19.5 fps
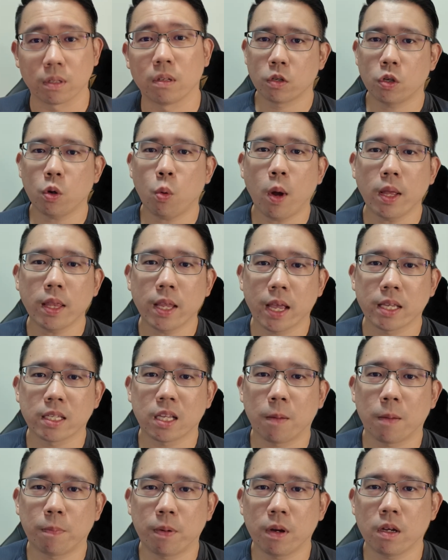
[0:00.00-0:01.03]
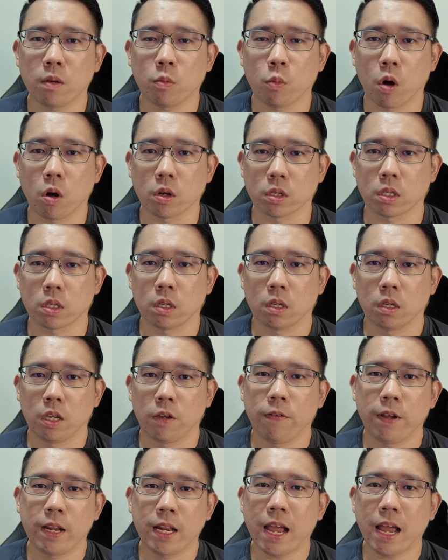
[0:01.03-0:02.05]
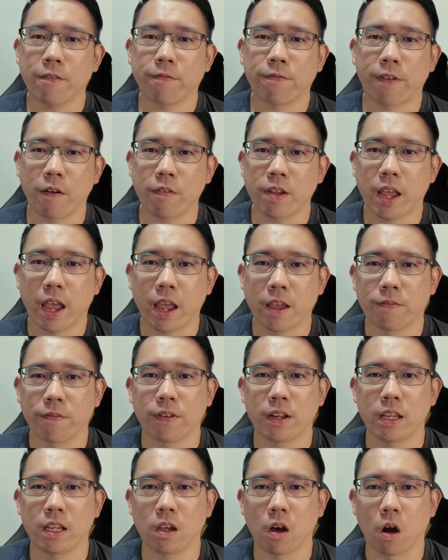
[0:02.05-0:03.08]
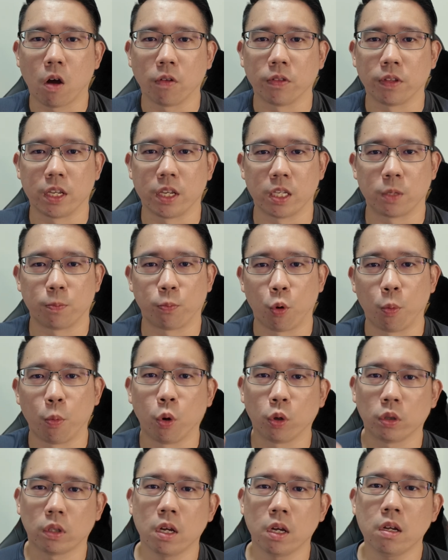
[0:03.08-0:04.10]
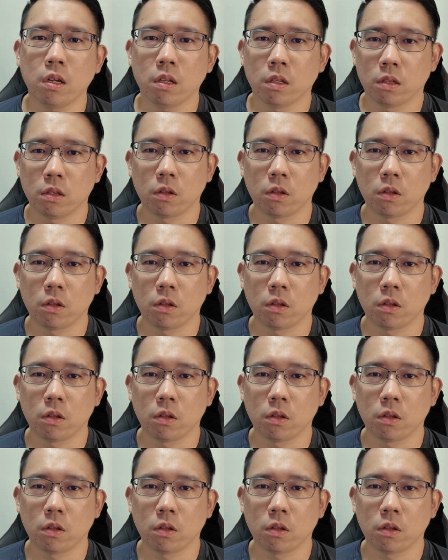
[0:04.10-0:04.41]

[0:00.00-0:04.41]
So one example was he relied very heavily on his promoter,